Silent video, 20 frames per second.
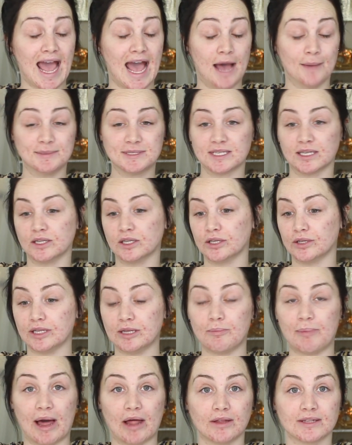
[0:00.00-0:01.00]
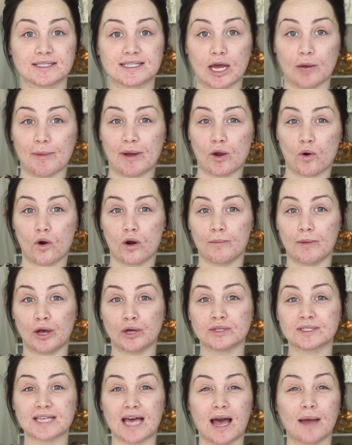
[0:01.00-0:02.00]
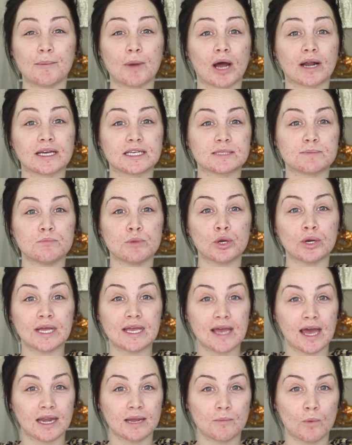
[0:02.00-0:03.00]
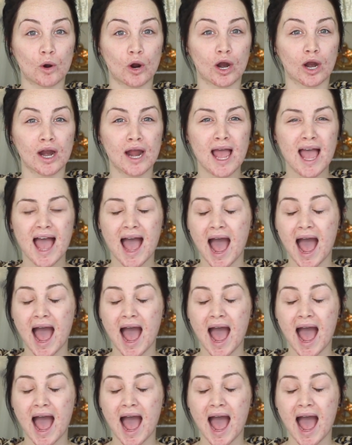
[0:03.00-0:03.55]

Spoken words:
absolutely balanced out my hormones. I'm not as moody anymore.